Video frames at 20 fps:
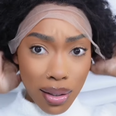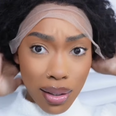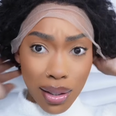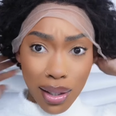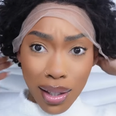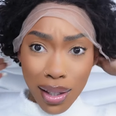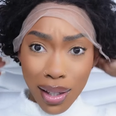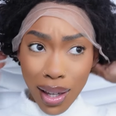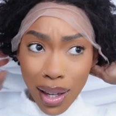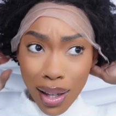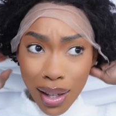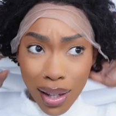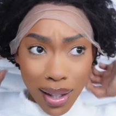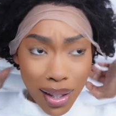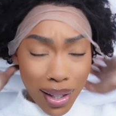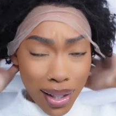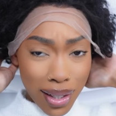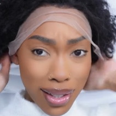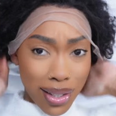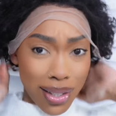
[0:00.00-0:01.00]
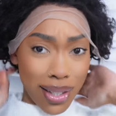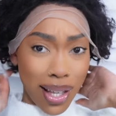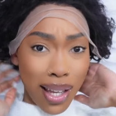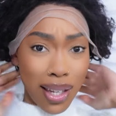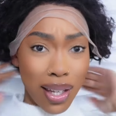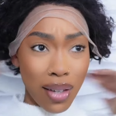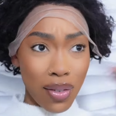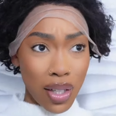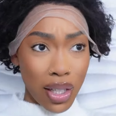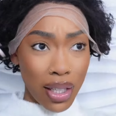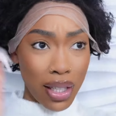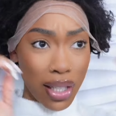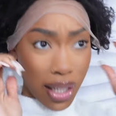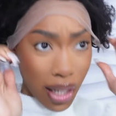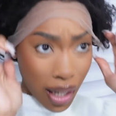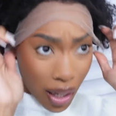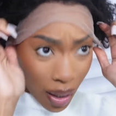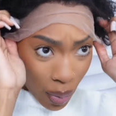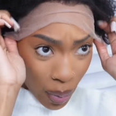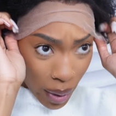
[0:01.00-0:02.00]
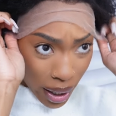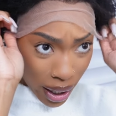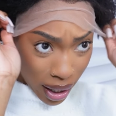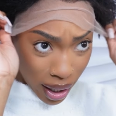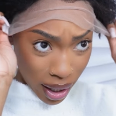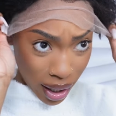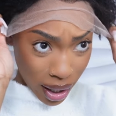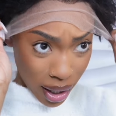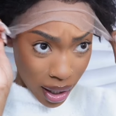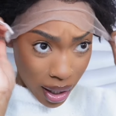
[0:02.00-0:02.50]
Yes, I love a good snug wig.